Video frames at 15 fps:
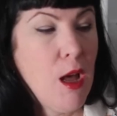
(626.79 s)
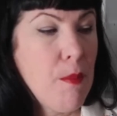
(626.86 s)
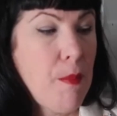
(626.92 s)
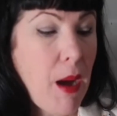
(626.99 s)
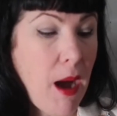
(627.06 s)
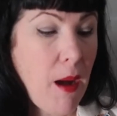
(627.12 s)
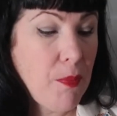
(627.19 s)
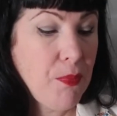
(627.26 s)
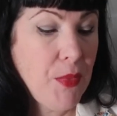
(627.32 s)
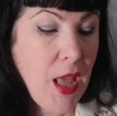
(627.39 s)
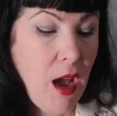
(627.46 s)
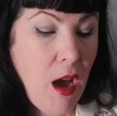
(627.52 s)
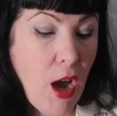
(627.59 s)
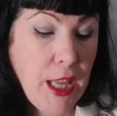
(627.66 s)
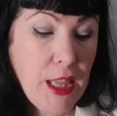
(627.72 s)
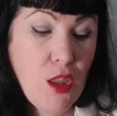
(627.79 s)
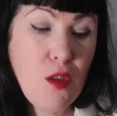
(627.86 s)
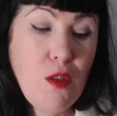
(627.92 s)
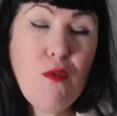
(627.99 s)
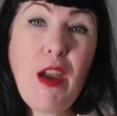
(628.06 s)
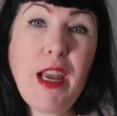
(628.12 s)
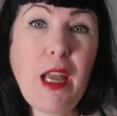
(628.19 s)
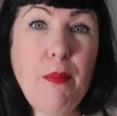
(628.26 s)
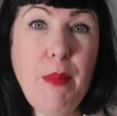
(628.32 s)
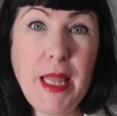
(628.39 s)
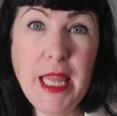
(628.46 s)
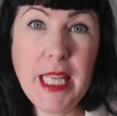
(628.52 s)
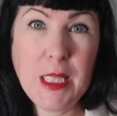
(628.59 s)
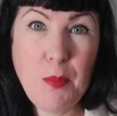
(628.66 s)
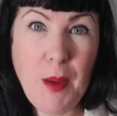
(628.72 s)
But I do
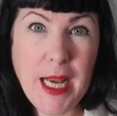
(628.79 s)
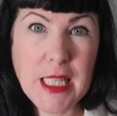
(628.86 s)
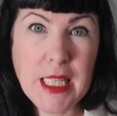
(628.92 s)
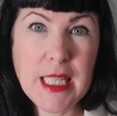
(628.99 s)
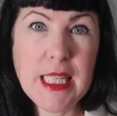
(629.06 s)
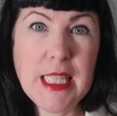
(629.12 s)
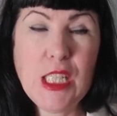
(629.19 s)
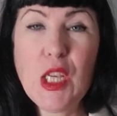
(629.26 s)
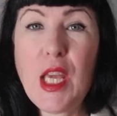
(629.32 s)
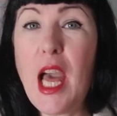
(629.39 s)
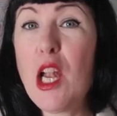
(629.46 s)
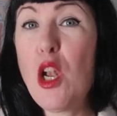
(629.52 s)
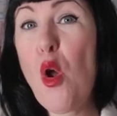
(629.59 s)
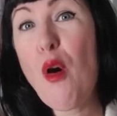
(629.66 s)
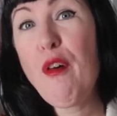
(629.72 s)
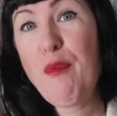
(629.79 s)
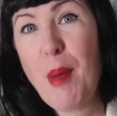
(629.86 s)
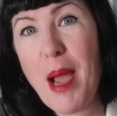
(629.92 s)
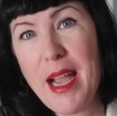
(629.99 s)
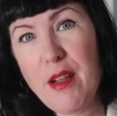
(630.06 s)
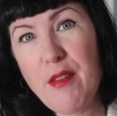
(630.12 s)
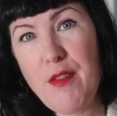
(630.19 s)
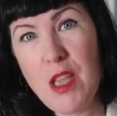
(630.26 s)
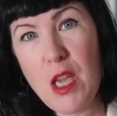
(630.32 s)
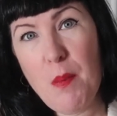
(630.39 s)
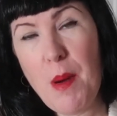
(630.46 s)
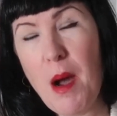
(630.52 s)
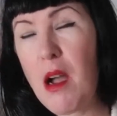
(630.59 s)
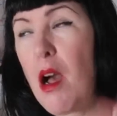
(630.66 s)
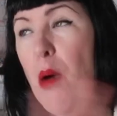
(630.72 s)
recommend this pattern. You get a lot of bang for your
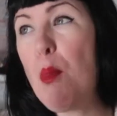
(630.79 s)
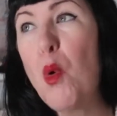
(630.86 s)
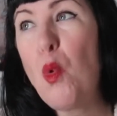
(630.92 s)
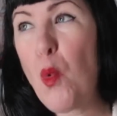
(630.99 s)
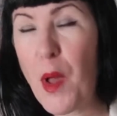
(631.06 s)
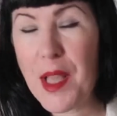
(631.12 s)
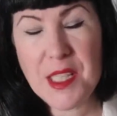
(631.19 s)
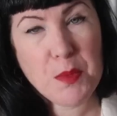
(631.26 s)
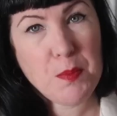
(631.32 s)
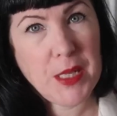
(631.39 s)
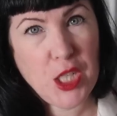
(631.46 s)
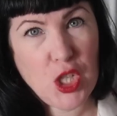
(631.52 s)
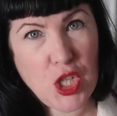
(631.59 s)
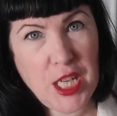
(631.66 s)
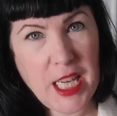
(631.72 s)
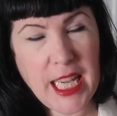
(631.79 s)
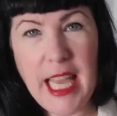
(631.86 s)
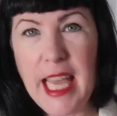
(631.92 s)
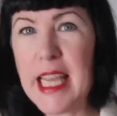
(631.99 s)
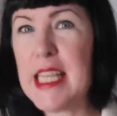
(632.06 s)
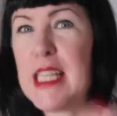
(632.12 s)
buck. I'm always mentioning it.